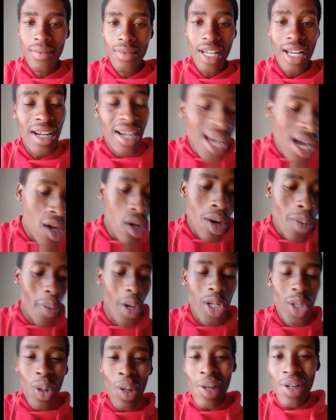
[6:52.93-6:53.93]
They are loud
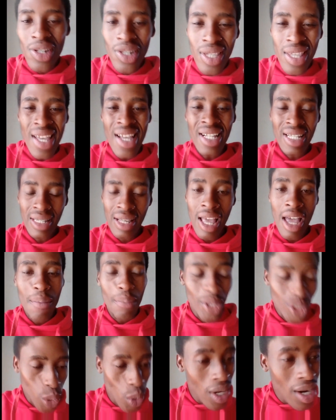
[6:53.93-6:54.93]
about all those things.
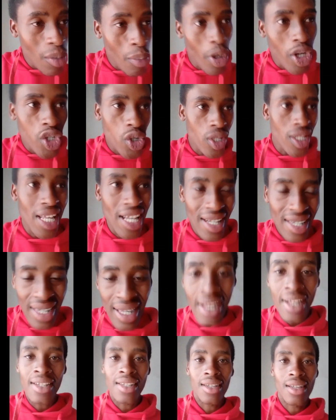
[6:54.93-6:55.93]
But what about your
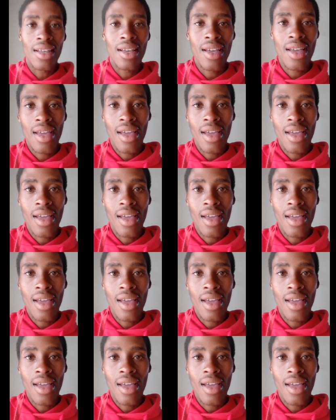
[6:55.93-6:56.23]
success?